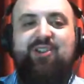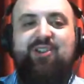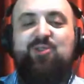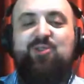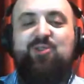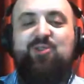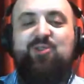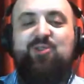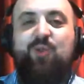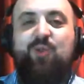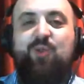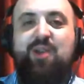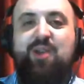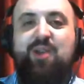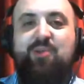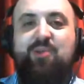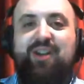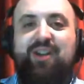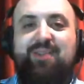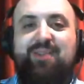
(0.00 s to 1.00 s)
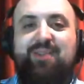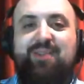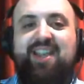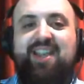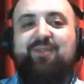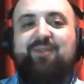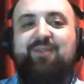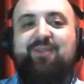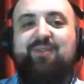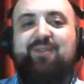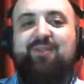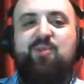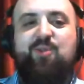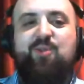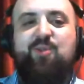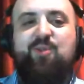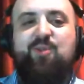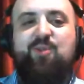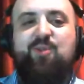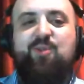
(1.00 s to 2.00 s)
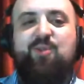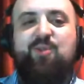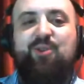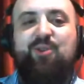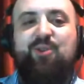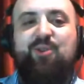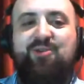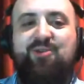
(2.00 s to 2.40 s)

Swanberg himself. Woohoo!